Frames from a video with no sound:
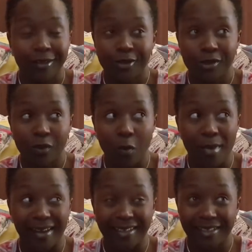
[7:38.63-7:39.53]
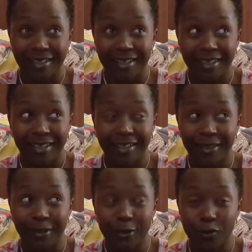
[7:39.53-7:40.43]
so much.
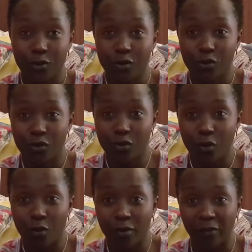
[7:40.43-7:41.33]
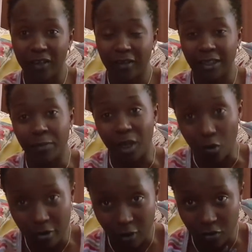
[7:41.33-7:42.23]
So the fact that I'm
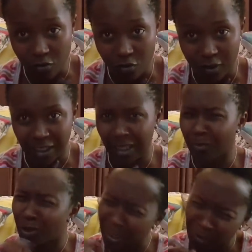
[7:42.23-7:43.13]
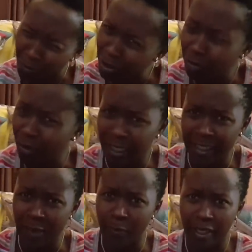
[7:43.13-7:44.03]
the only one who knows, and I'm the only one who can
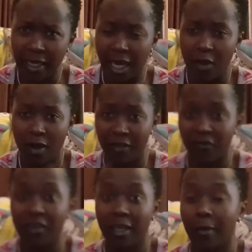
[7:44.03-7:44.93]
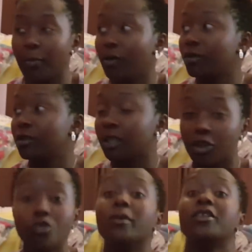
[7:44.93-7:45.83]
explain how I feel about
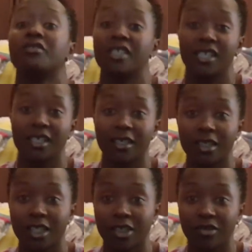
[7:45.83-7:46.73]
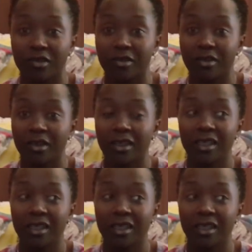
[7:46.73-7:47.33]
the human race in general,